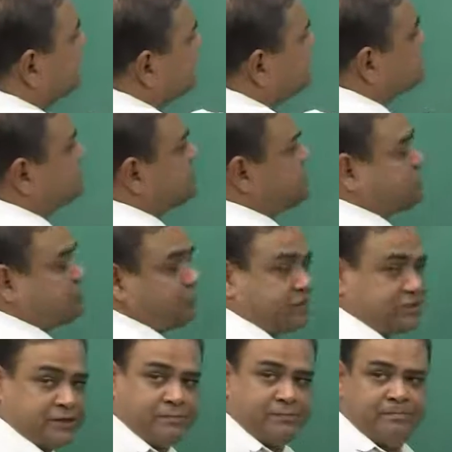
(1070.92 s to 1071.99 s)
these 2
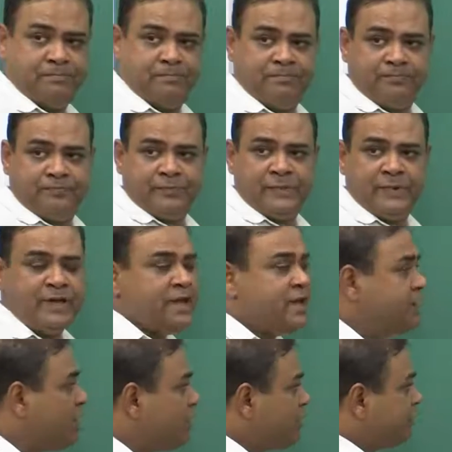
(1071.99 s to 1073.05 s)
situations.
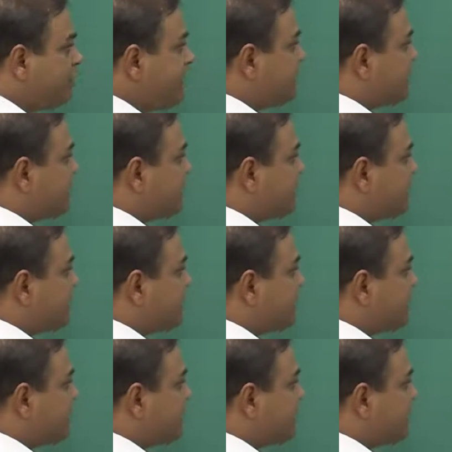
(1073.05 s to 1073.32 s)
Now, if I